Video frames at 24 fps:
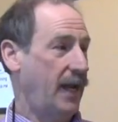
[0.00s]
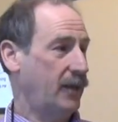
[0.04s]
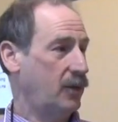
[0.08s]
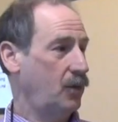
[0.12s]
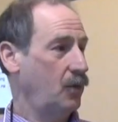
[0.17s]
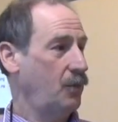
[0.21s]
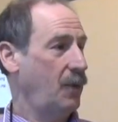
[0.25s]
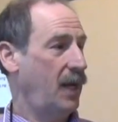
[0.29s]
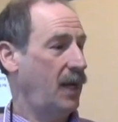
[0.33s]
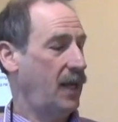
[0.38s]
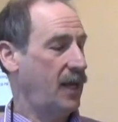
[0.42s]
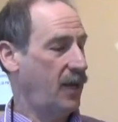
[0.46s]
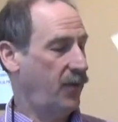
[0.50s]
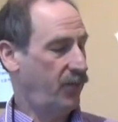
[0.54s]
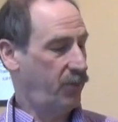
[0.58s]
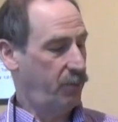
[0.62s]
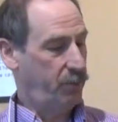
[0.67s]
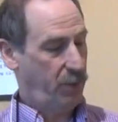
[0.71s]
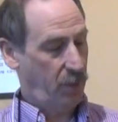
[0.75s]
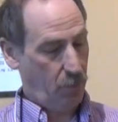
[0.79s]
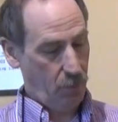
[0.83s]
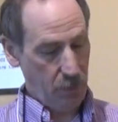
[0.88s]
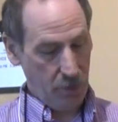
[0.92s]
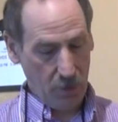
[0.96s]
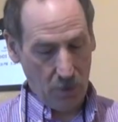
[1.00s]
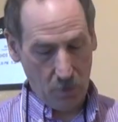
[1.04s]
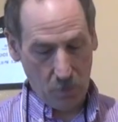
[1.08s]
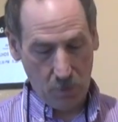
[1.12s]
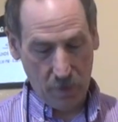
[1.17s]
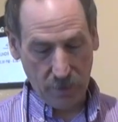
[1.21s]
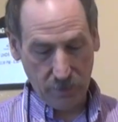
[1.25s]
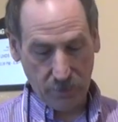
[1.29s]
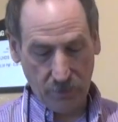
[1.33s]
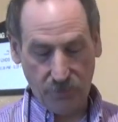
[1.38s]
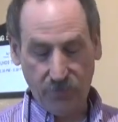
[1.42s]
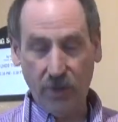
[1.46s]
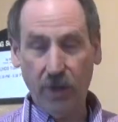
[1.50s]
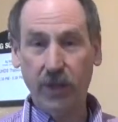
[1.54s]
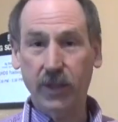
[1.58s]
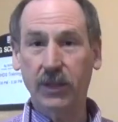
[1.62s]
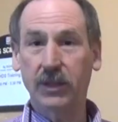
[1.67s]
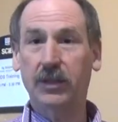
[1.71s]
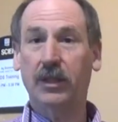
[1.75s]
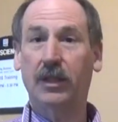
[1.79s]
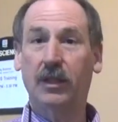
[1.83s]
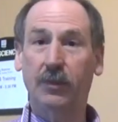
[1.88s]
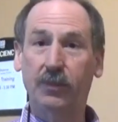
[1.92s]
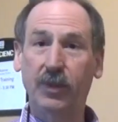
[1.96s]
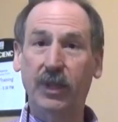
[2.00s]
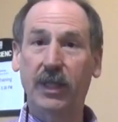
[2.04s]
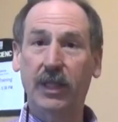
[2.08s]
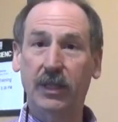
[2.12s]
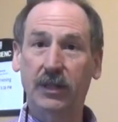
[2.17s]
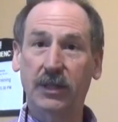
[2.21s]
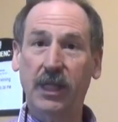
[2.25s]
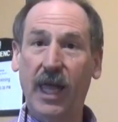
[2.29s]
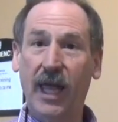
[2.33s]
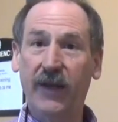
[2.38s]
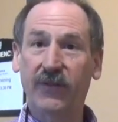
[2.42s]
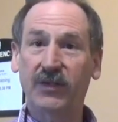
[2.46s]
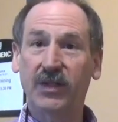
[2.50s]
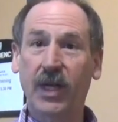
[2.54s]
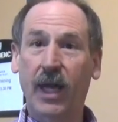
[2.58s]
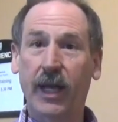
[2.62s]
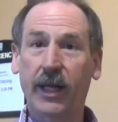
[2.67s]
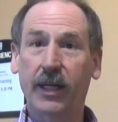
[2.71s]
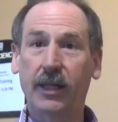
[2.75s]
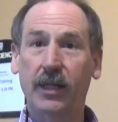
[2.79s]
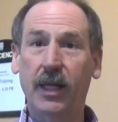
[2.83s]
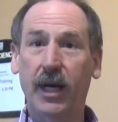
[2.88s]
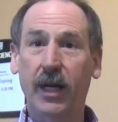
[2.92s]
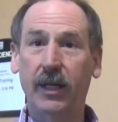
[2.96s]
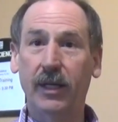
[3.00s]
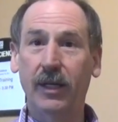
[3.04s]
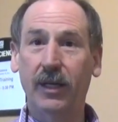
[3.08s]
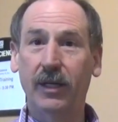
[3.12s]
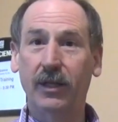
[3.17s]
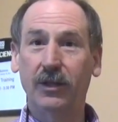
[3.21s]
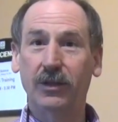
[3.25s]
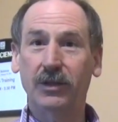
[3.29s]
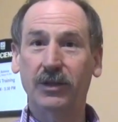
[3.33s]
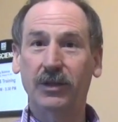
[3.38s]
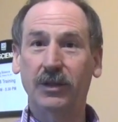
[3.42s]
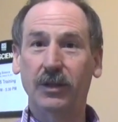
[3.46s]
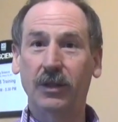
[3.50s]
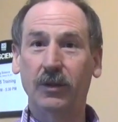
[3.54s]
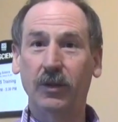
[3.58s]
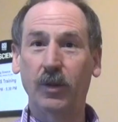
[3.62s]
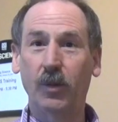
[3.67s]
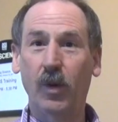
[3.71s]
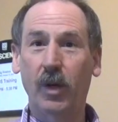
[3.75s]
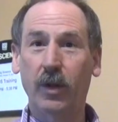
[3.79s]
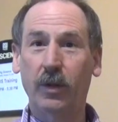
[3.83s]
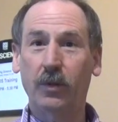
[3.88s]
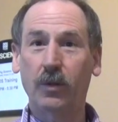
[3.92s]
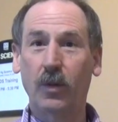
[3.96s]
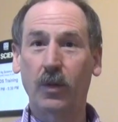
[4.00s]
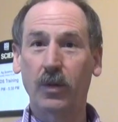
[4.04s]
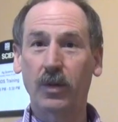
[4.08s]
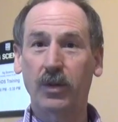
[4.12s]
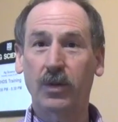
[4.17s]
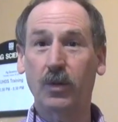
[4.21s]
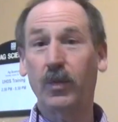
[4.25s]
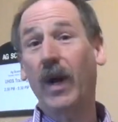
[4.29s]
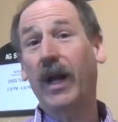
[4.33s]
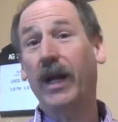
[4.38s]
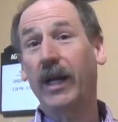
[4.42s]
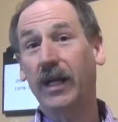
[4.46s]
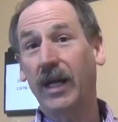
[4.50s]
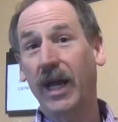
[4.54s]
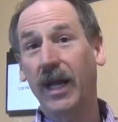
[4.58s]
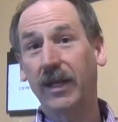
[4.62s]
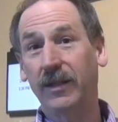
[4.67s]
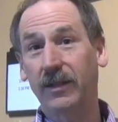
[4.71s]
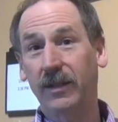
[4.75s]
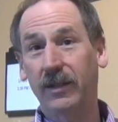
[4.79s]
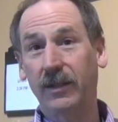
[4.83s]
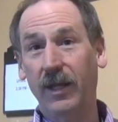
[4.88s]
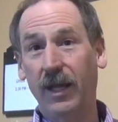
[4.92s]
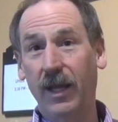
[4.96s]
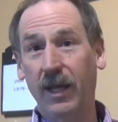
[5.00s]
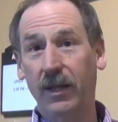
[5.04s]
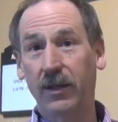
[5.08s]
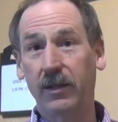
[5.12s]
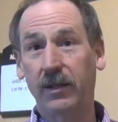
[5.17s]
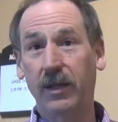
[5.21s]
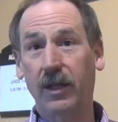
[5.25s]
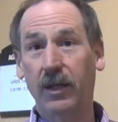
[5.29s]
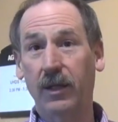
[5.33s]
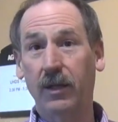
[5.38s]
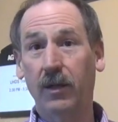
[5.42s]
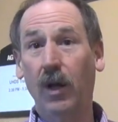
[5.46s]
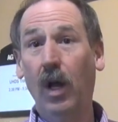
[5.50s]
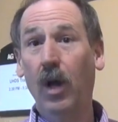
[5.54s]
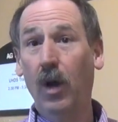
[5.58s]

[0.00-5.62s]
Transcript: not too many of them, but we don't want the fungus to complete its life cycle on here, so we want growers to recognize it and uh,